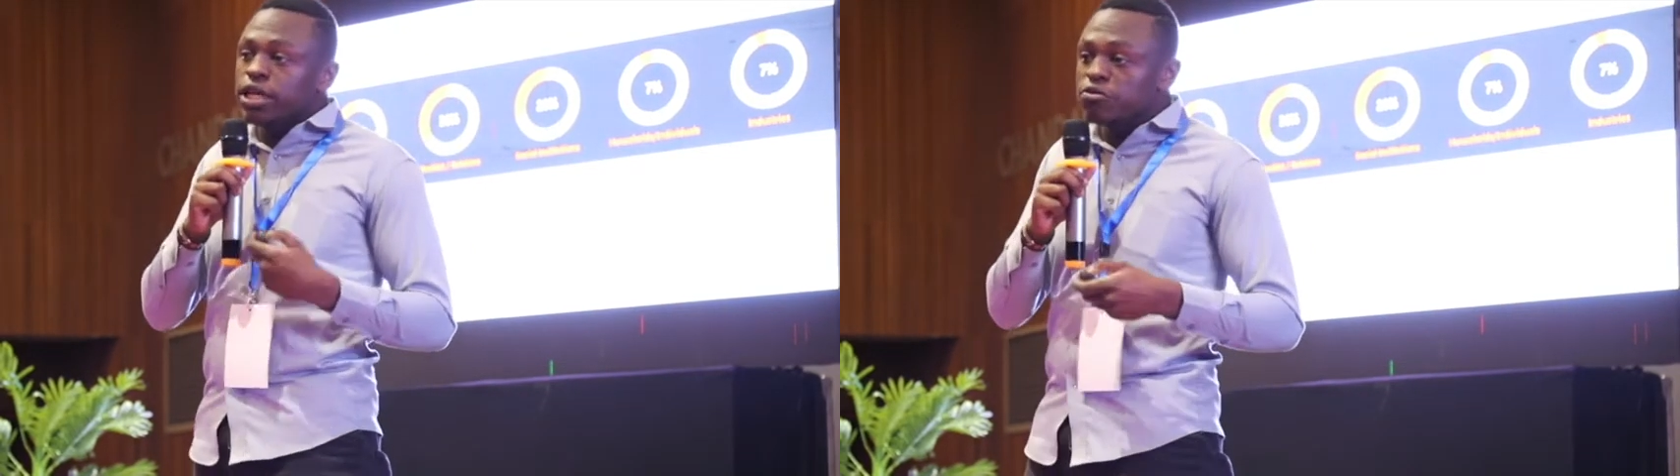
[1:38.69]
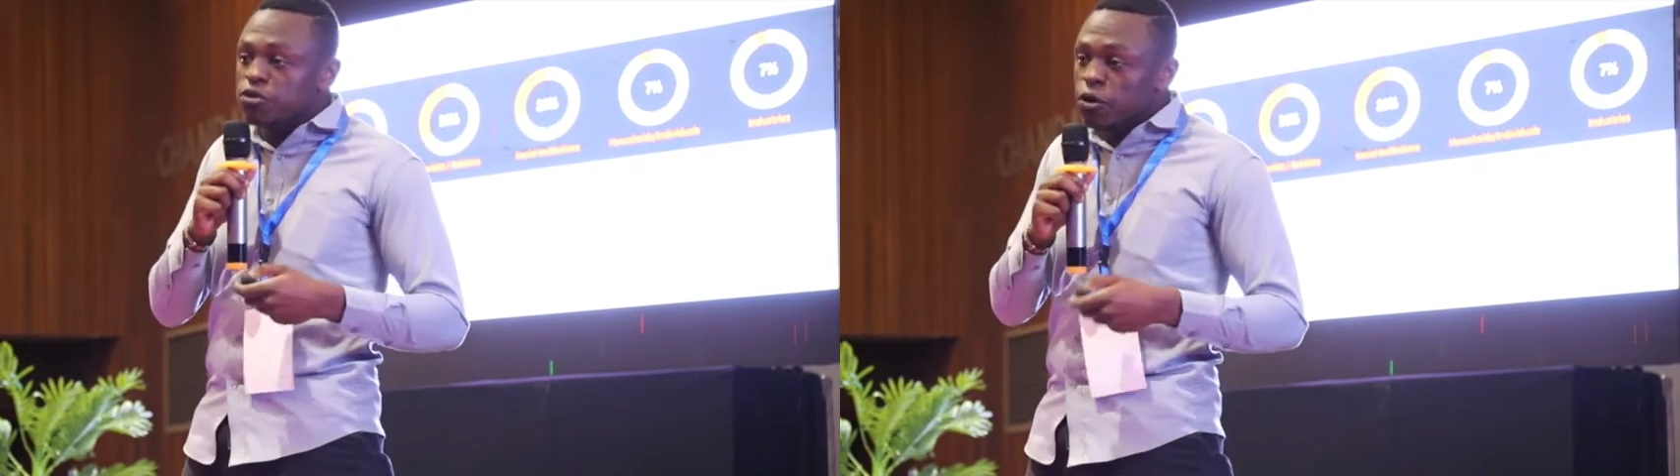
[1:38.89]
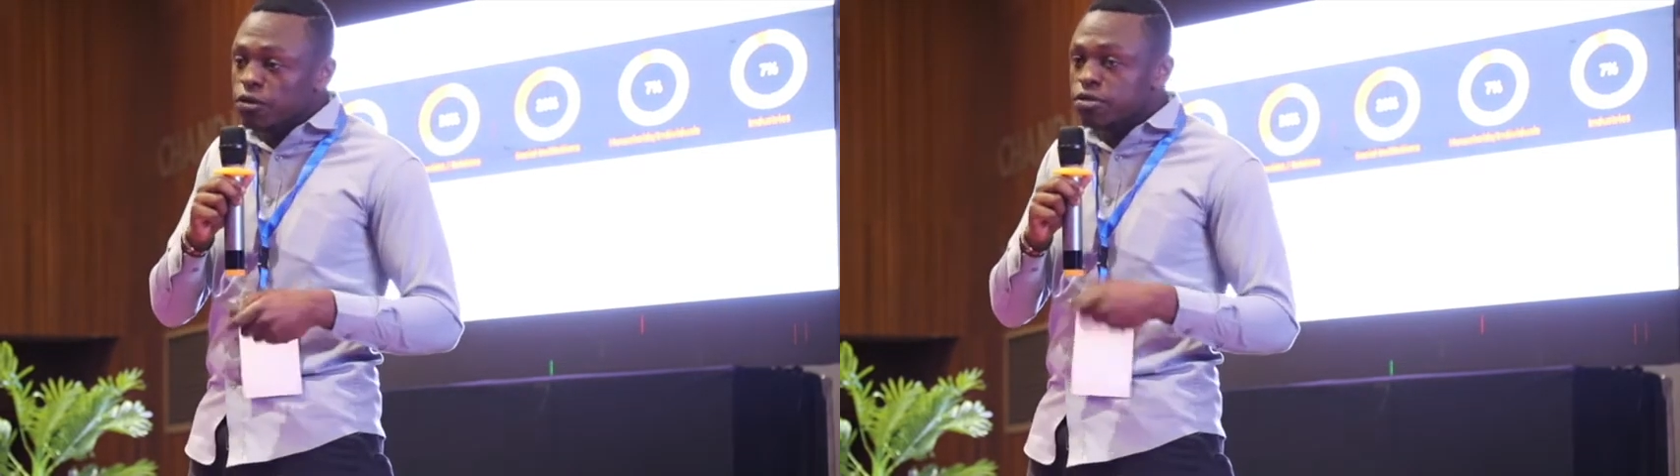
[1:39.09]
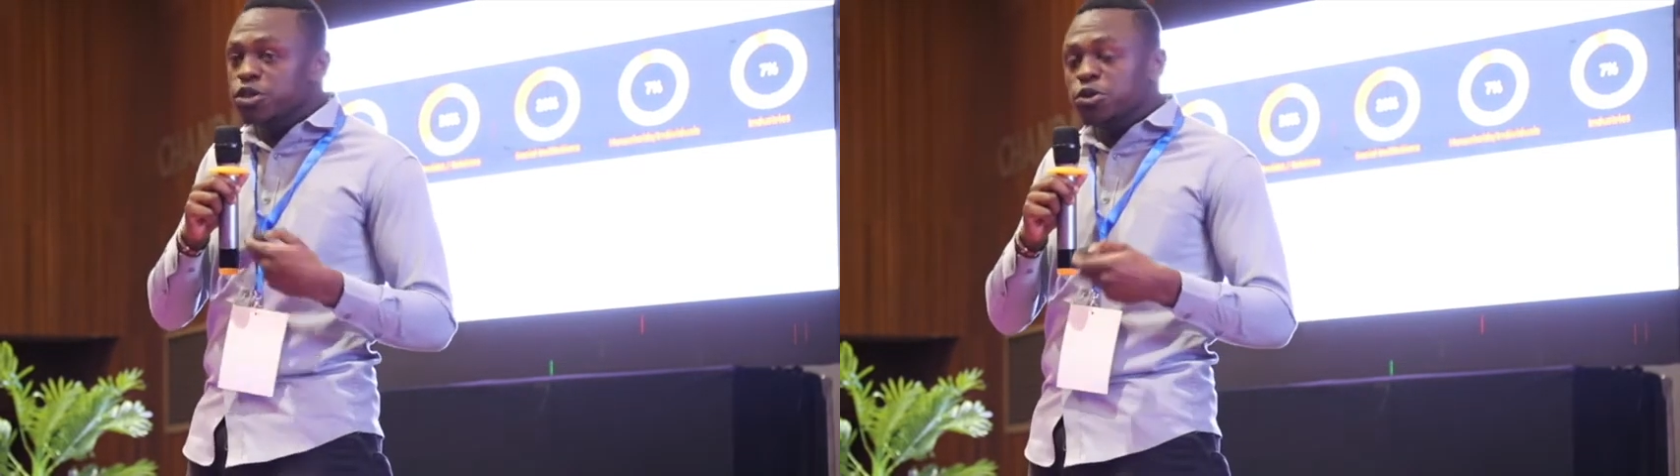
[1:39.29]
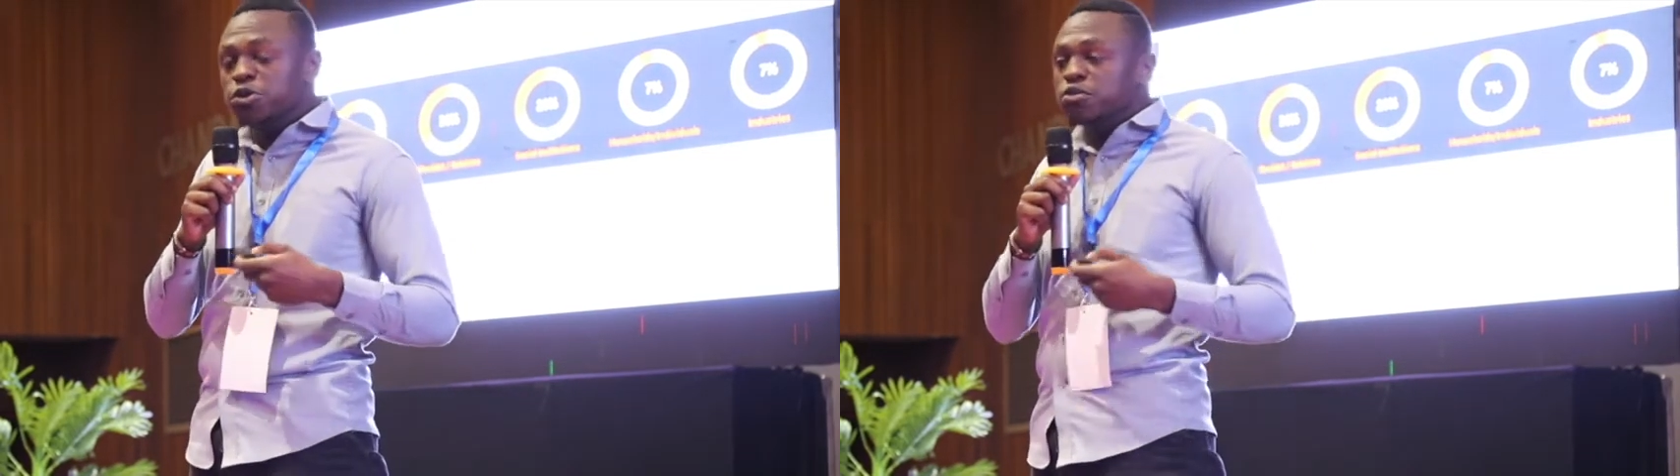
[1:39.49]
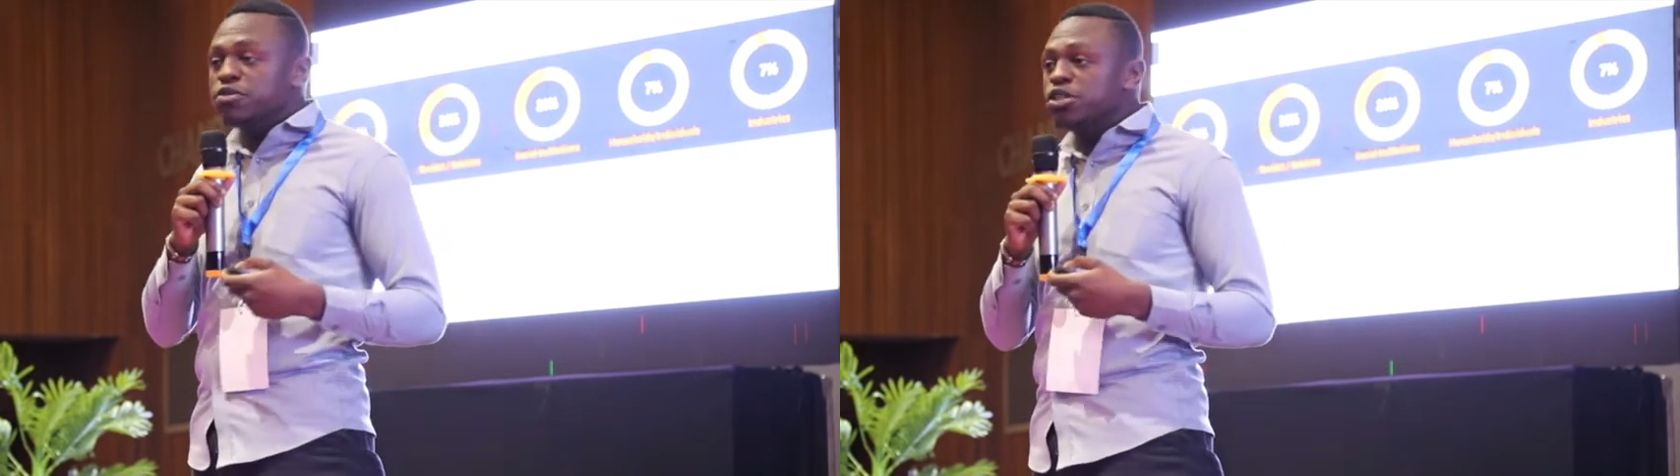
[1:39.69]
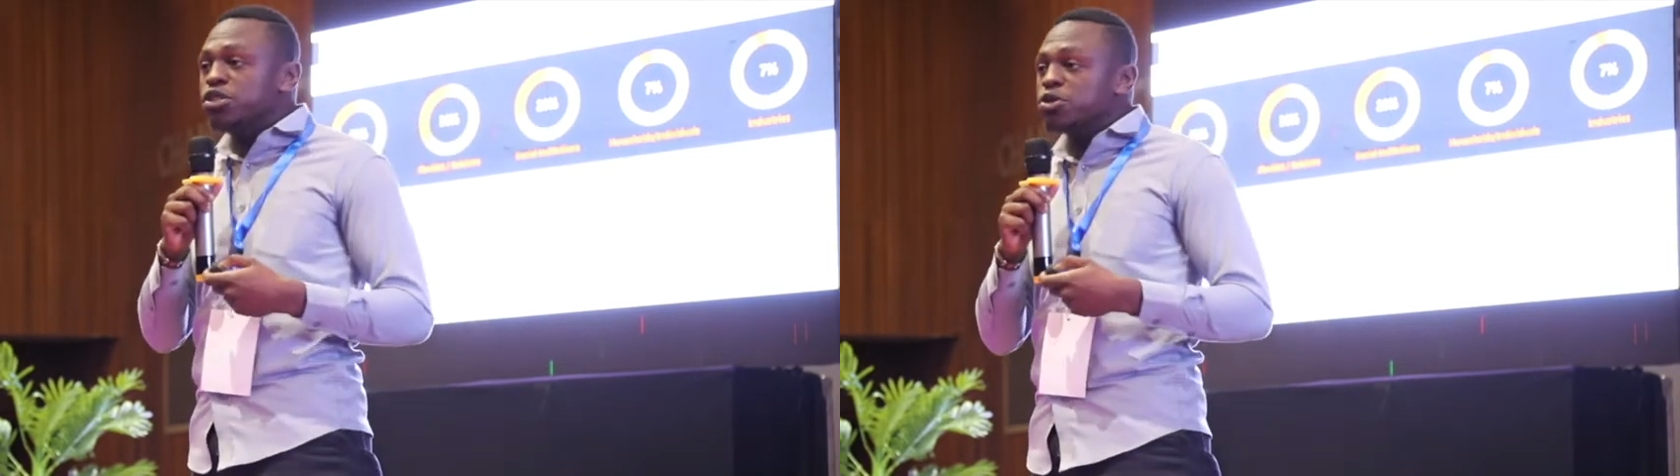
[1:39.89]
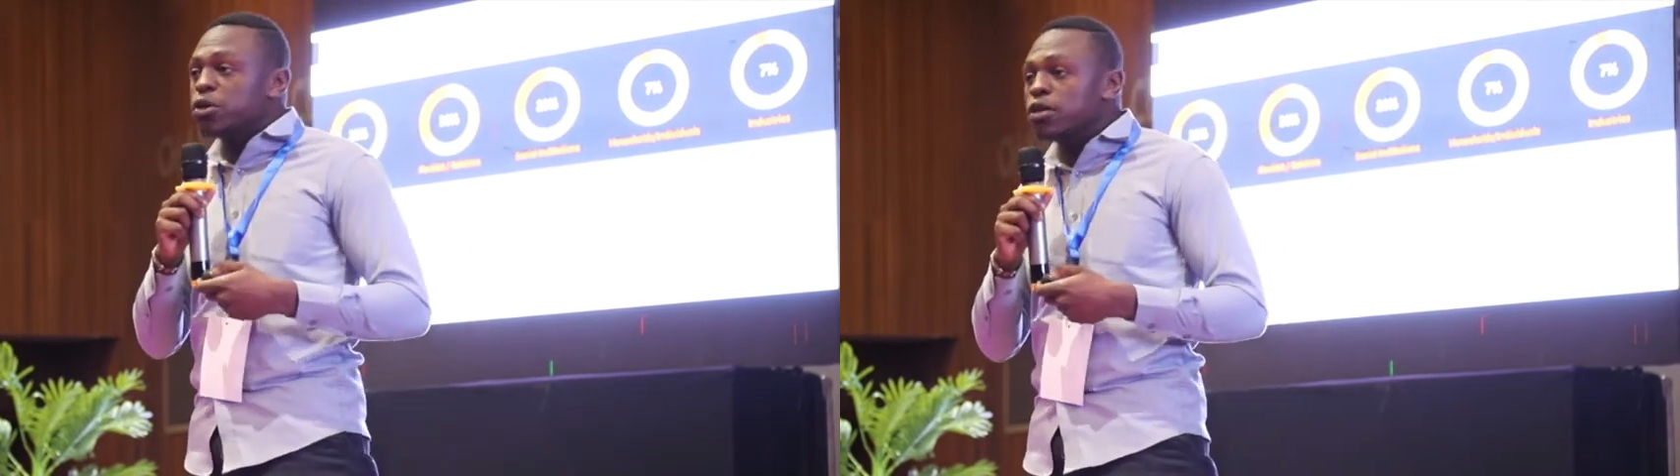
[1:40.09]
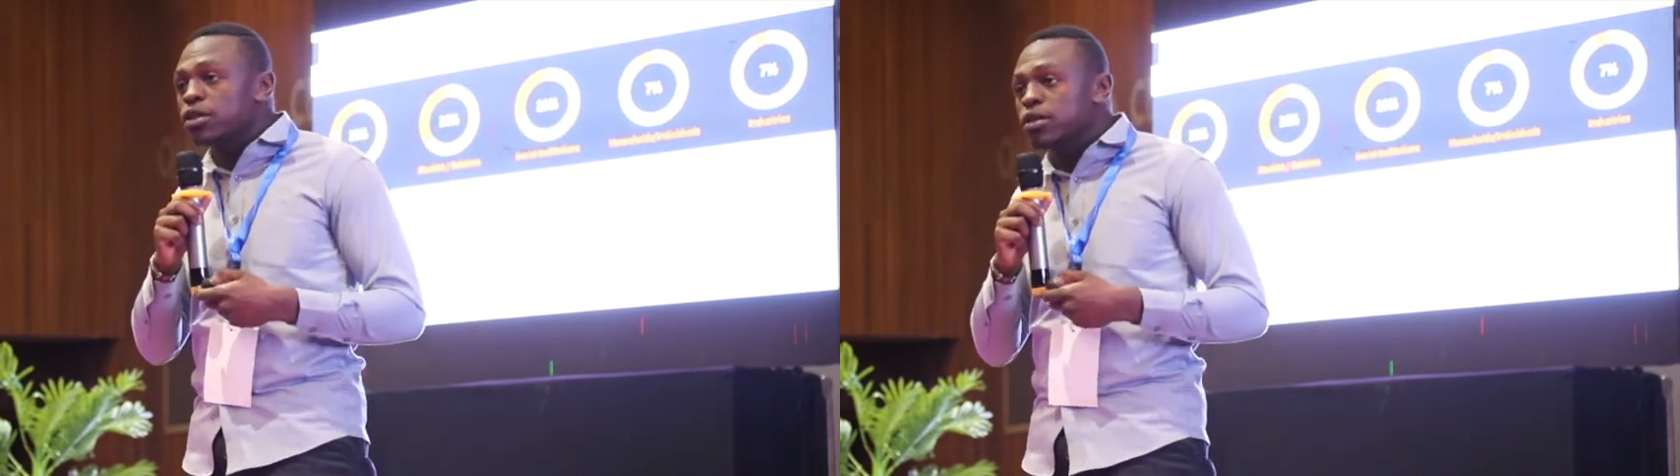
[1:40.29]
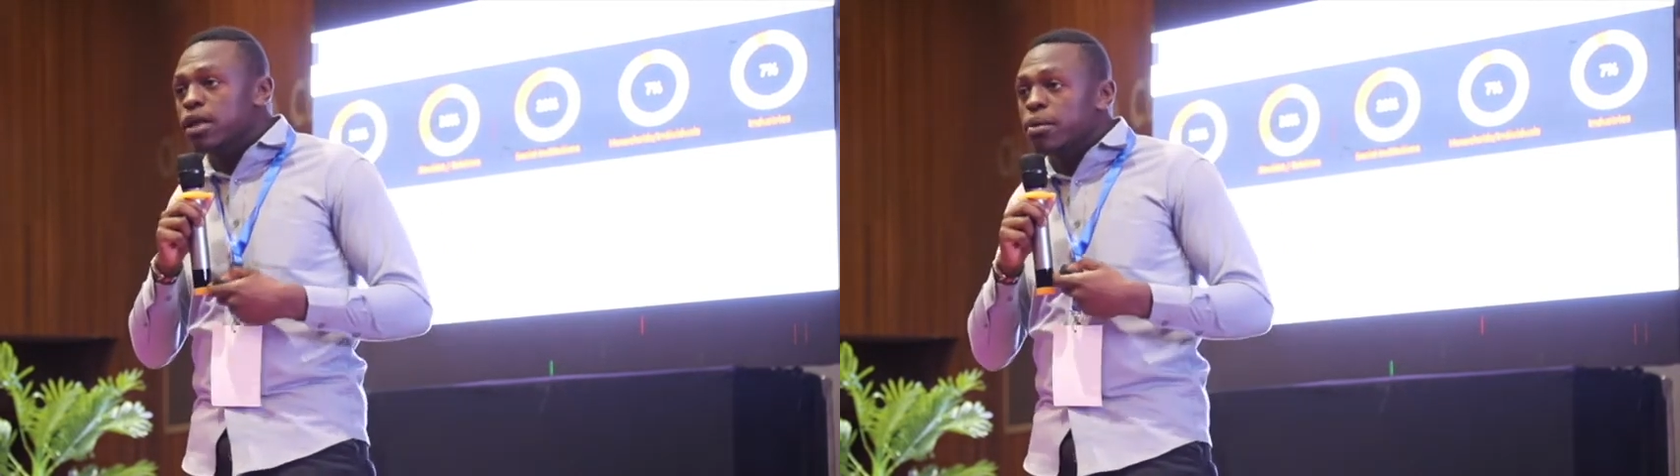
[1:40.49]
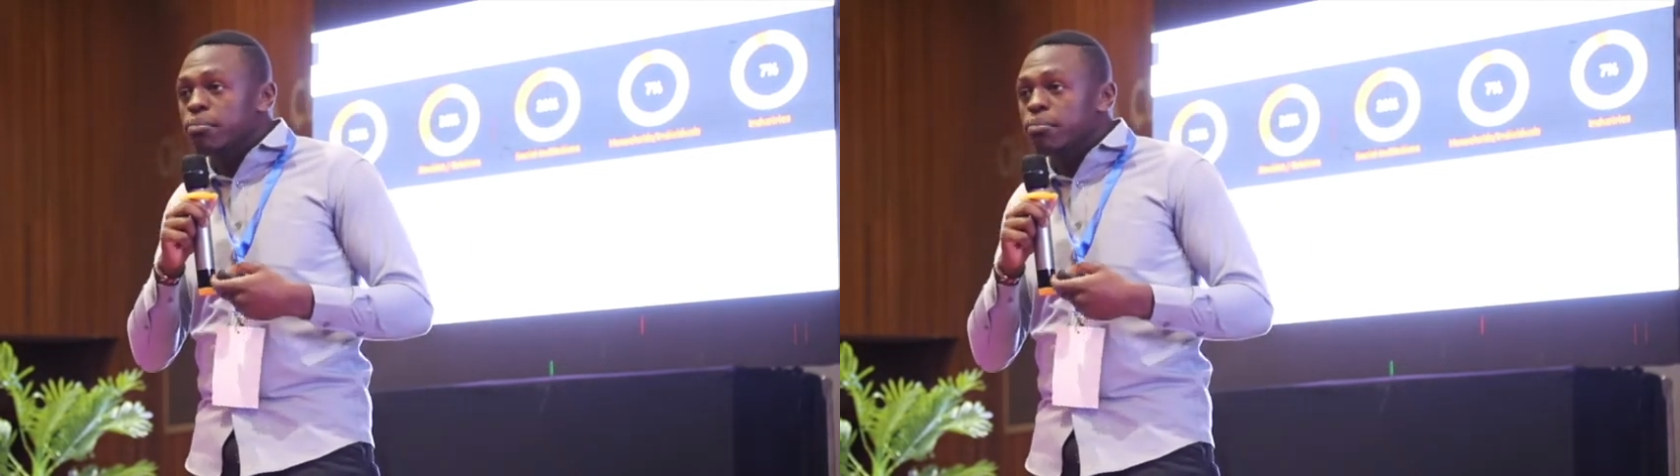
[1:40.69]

involves use of digital